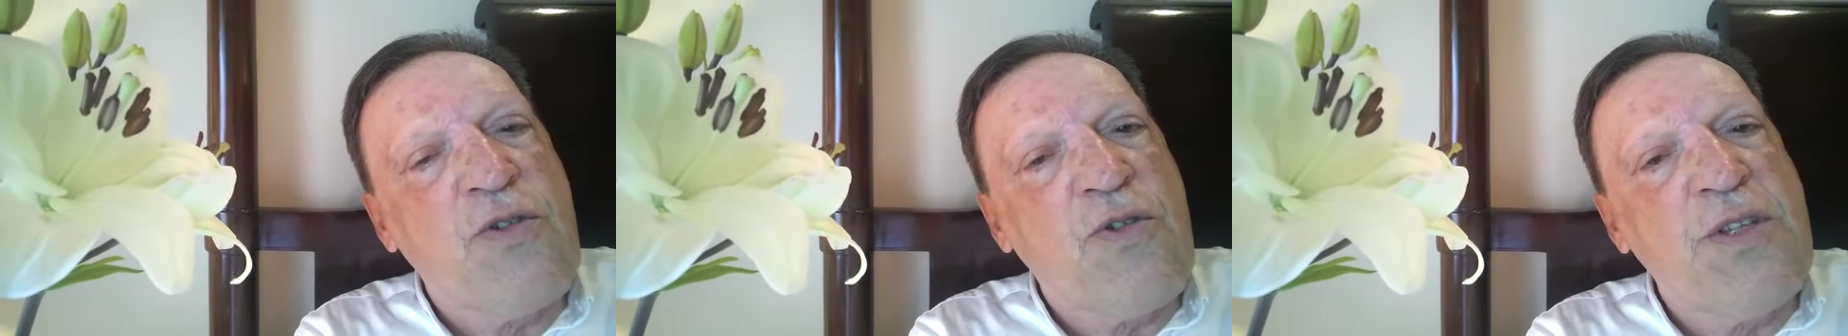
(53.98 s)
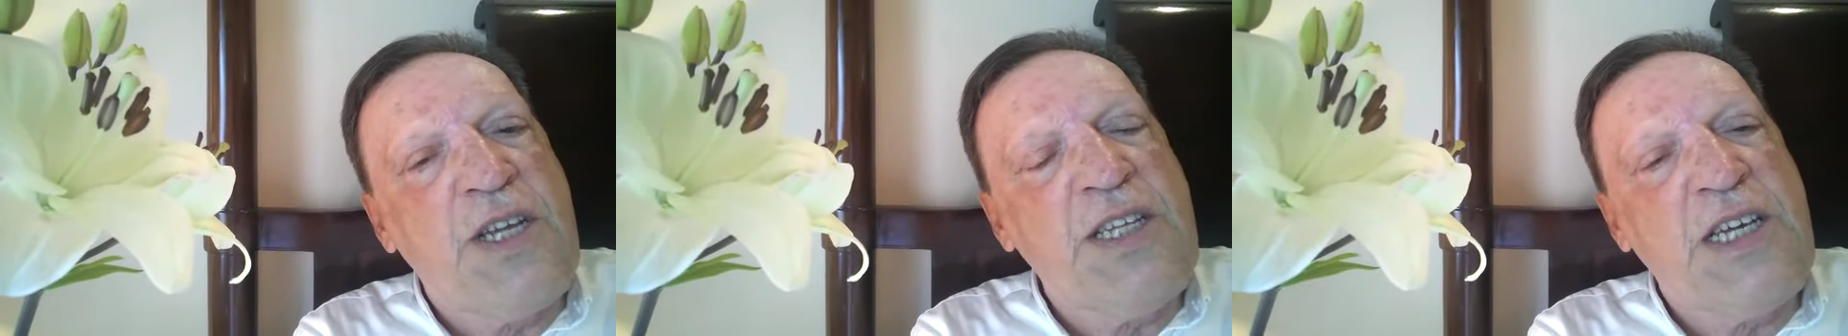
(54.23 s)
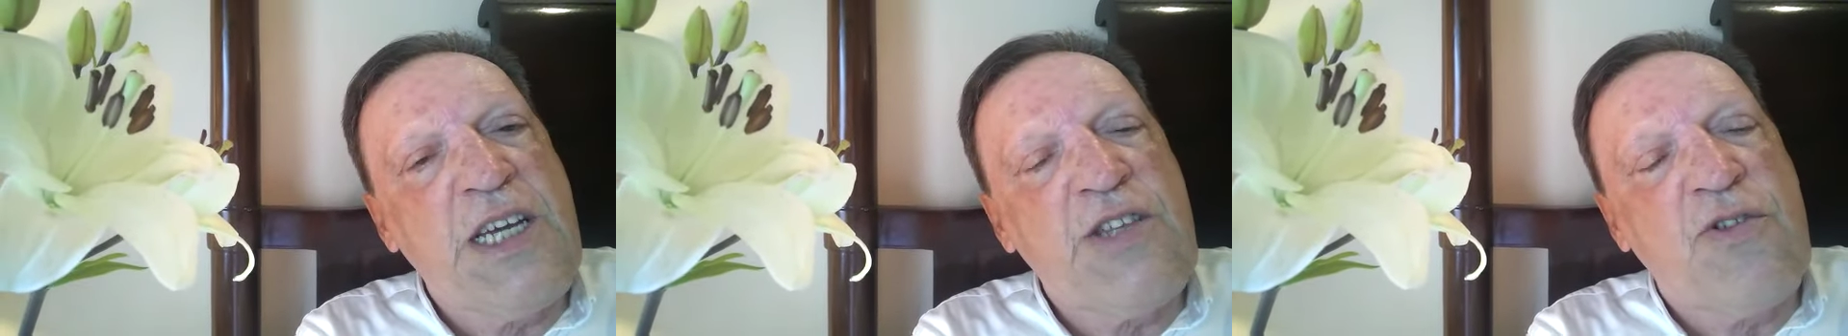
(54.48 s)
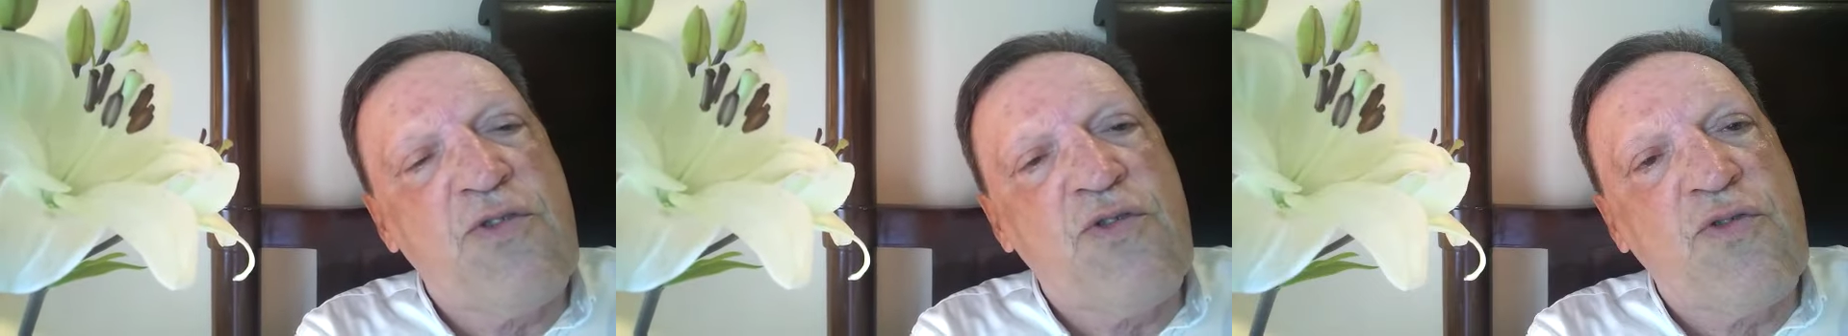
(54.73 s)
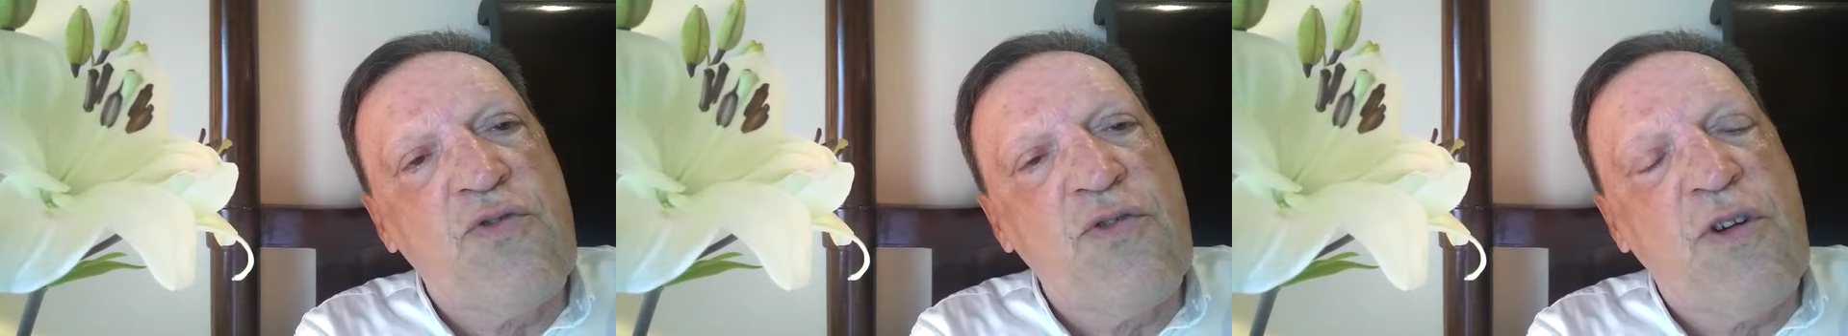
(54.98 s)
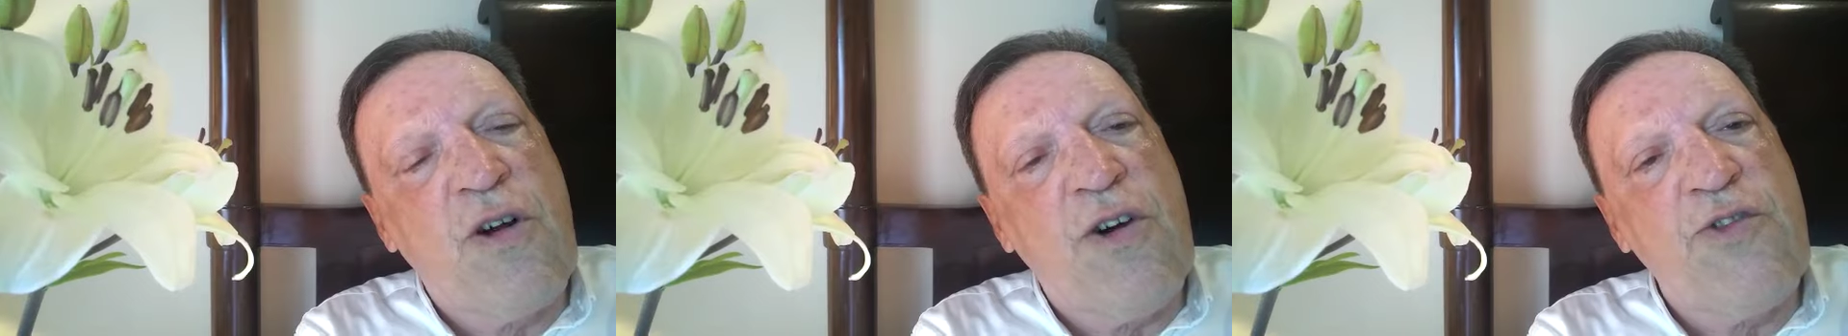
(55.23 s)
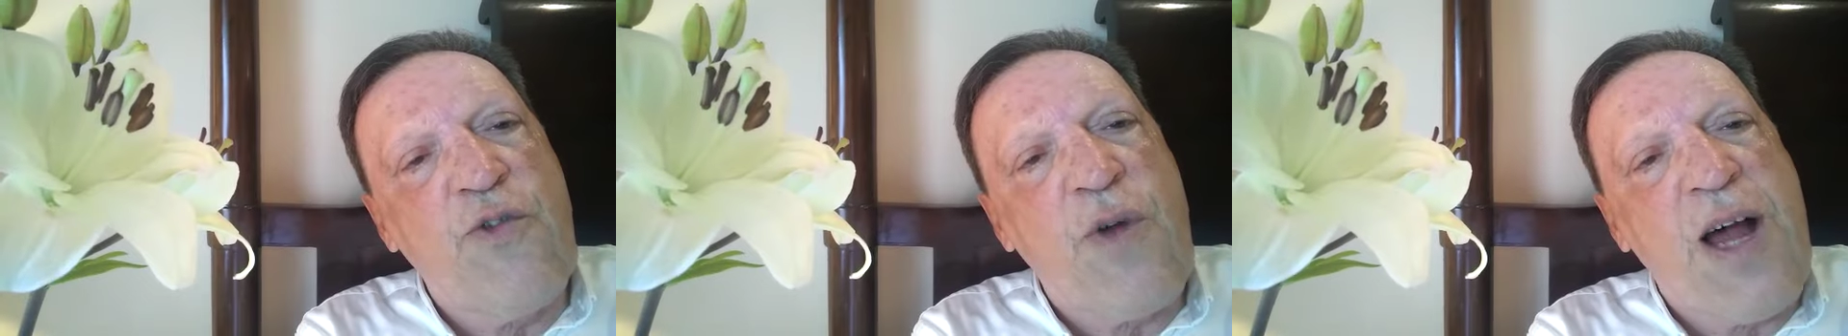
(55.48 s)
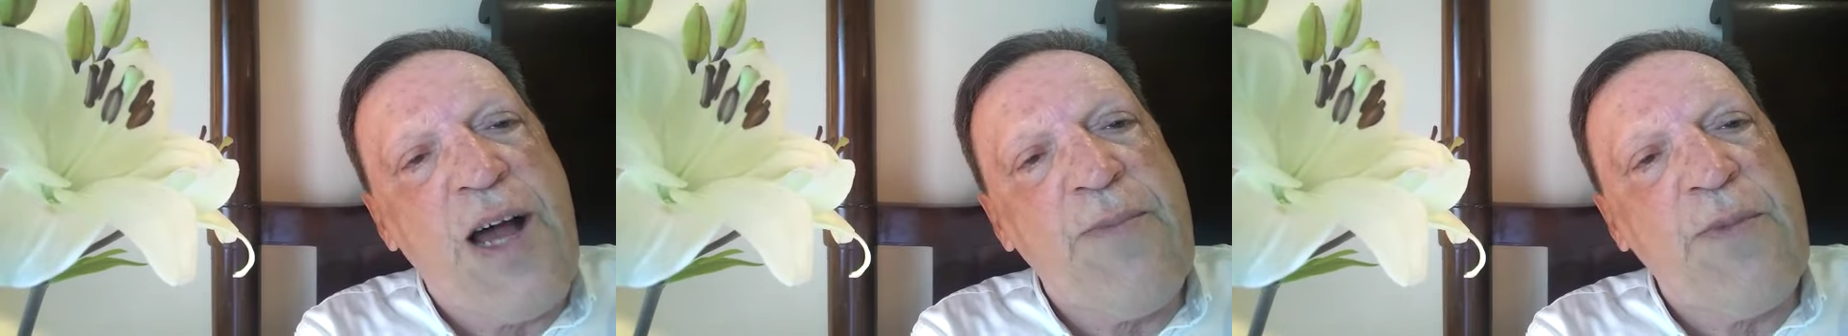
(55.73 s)
dedicated to Lord
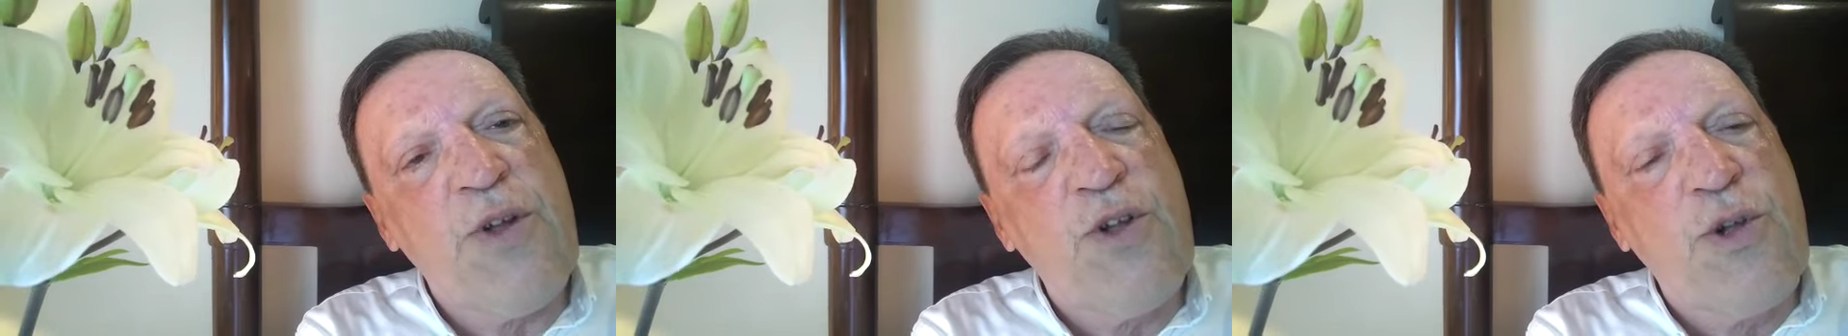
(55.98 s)
Ram.